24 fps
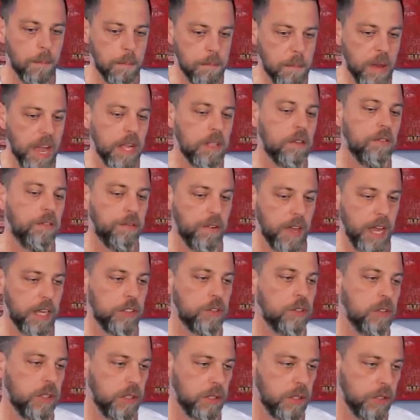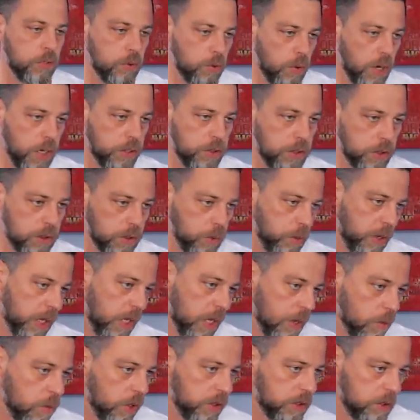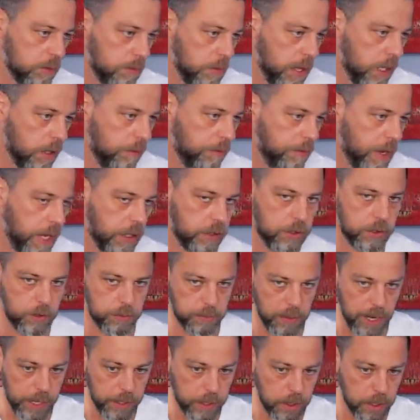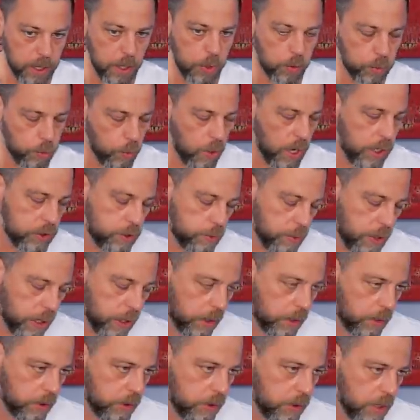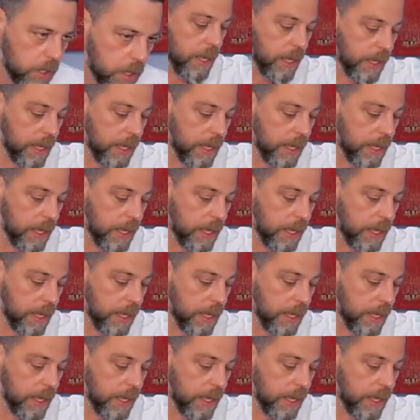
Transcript: manufacturing these watches the way he wants to manufacture, by known watchmakers.